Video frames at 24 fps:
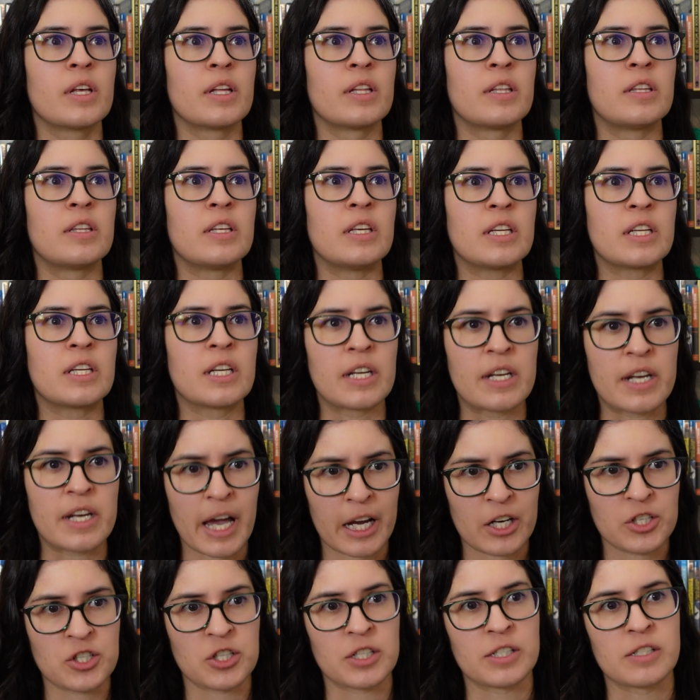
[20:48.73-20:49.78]
The
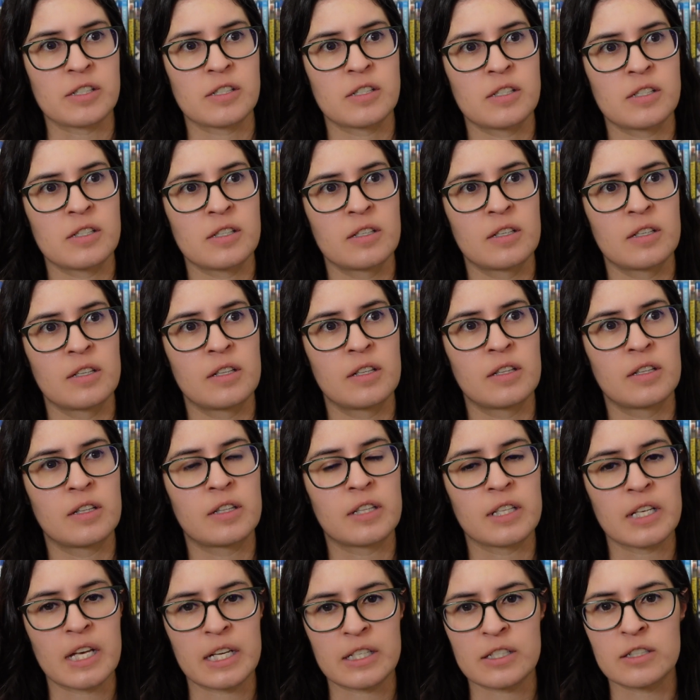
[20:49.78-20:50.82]
connections
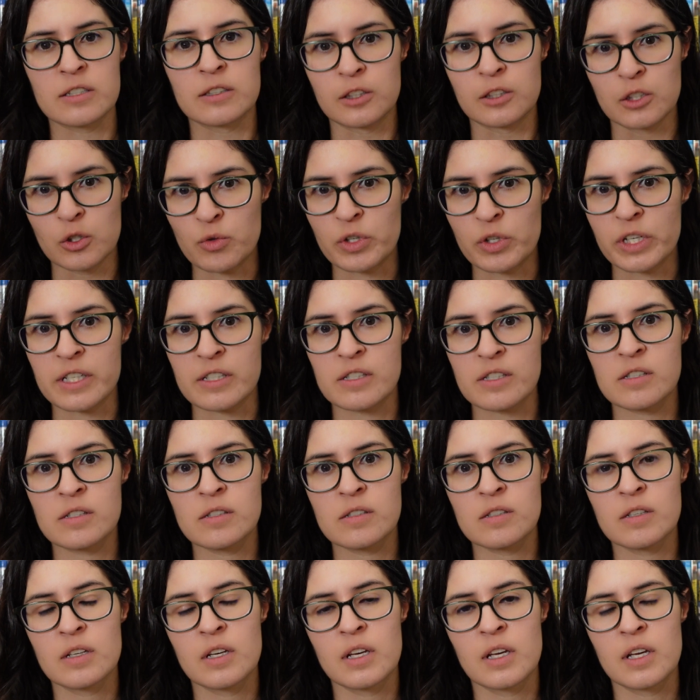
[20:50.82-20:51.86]
that
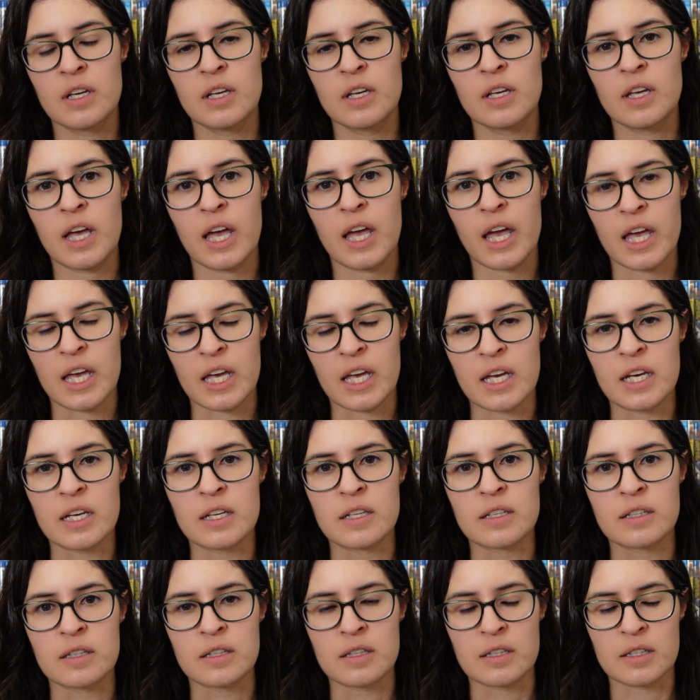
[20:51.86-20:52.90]
Lucas
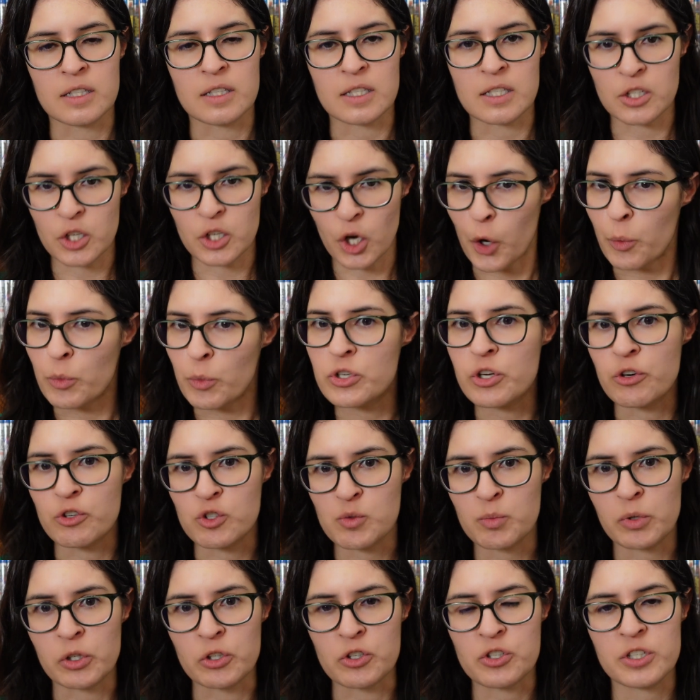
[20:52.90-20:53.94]
and the comatose
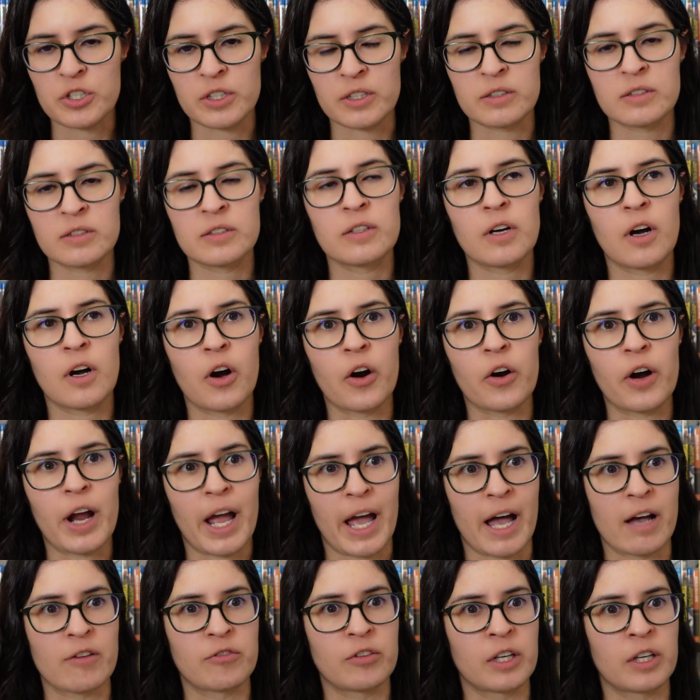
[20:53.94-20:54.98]
person are
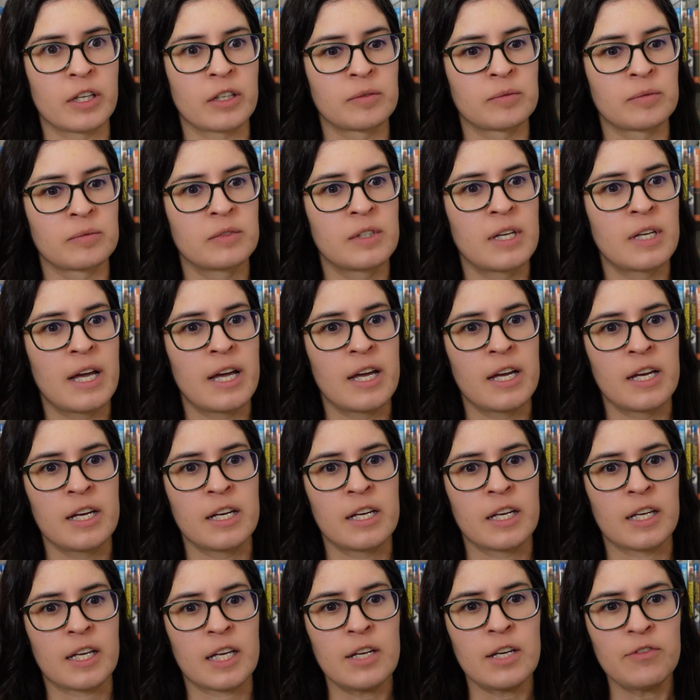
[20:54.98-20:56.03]
having,
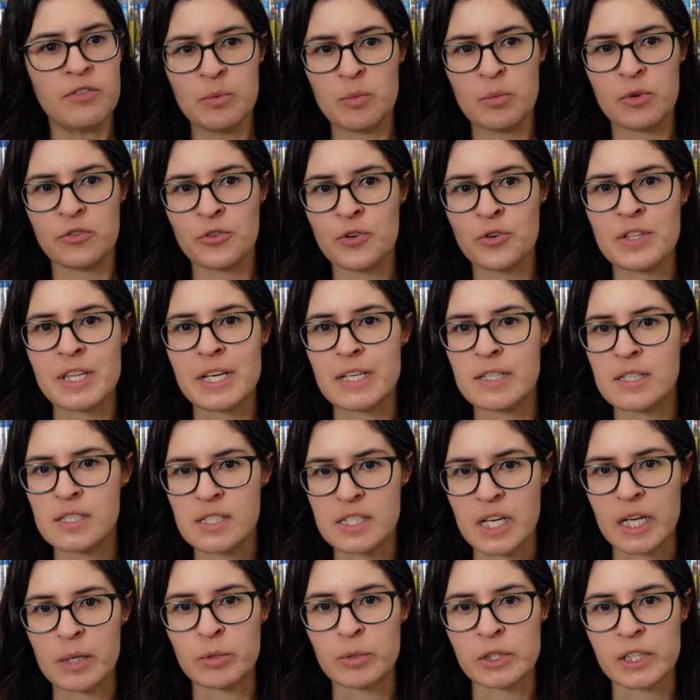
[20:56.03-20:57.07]
even before they
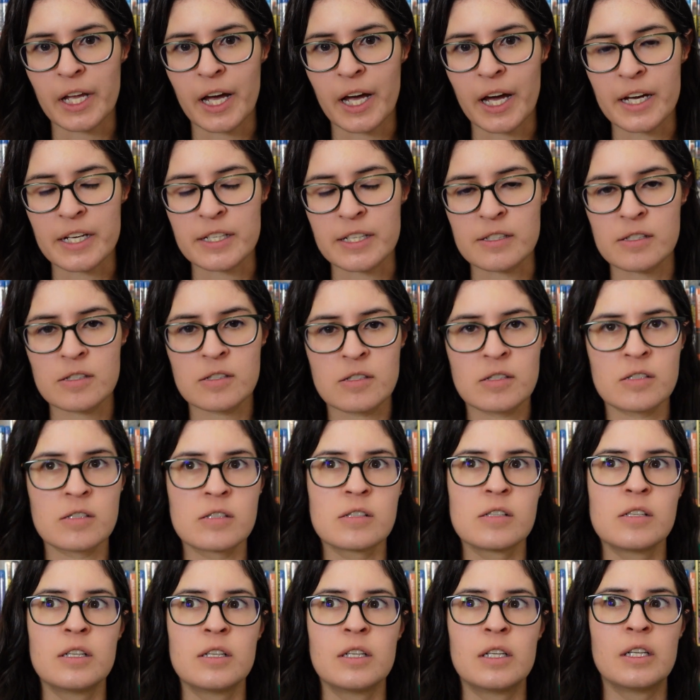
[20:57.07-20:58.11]
stabilize.
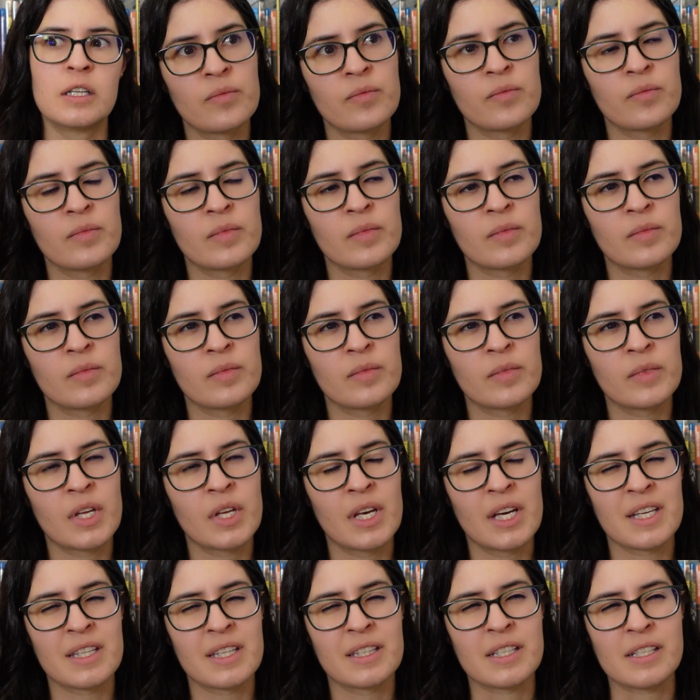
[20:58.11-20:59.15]

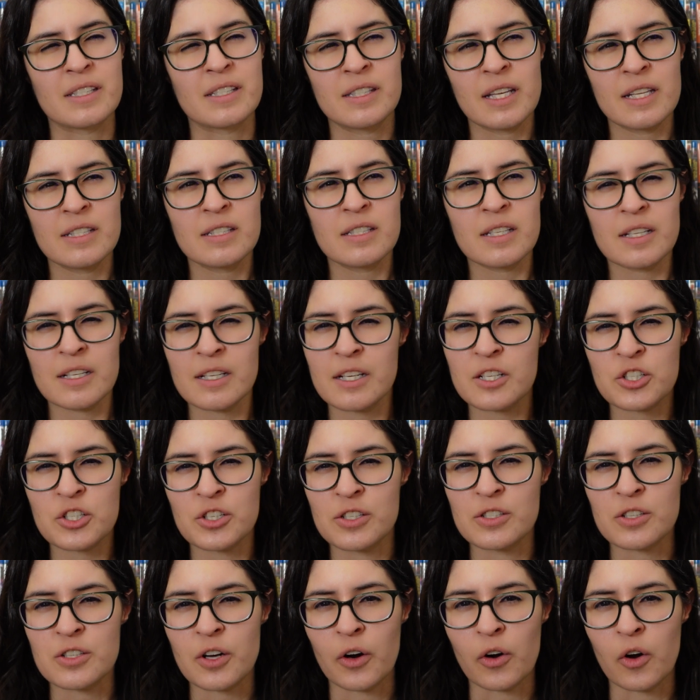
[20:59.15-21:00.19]
The
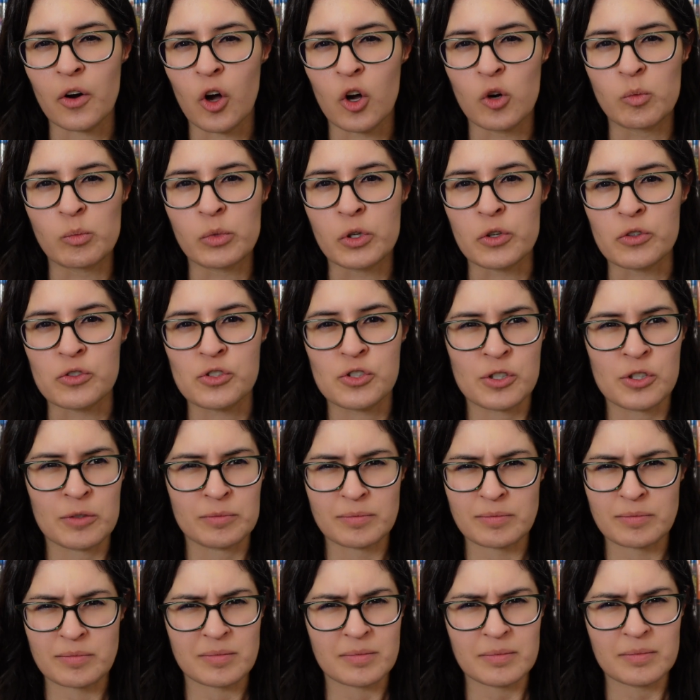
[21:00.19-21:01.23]
sensations are almost
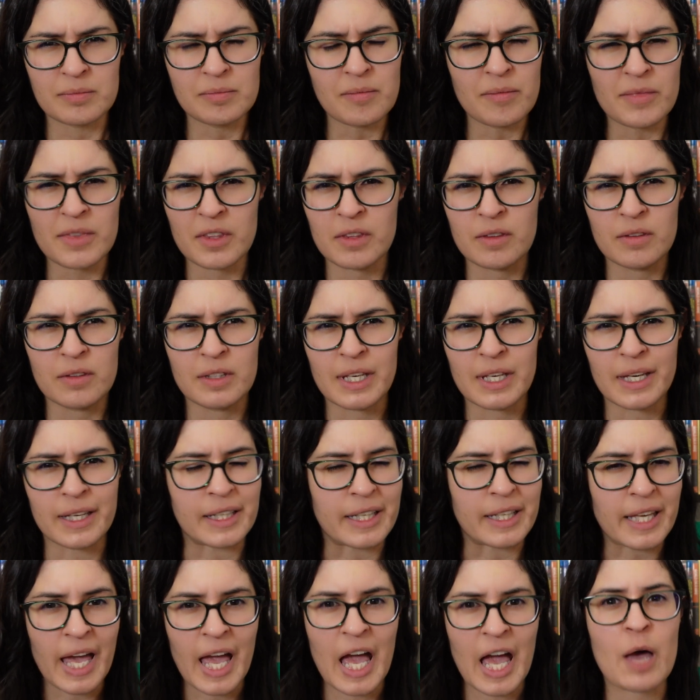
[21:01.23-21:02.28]

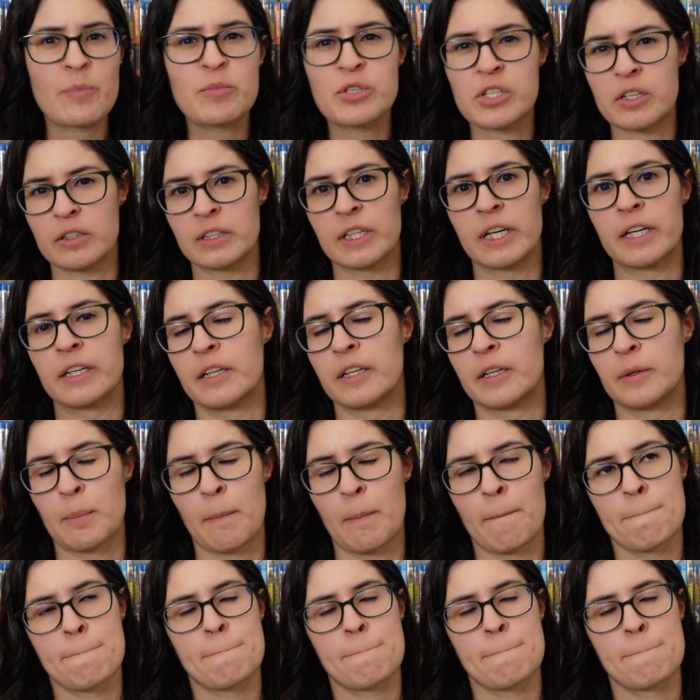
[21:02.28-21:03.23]
encapsulating.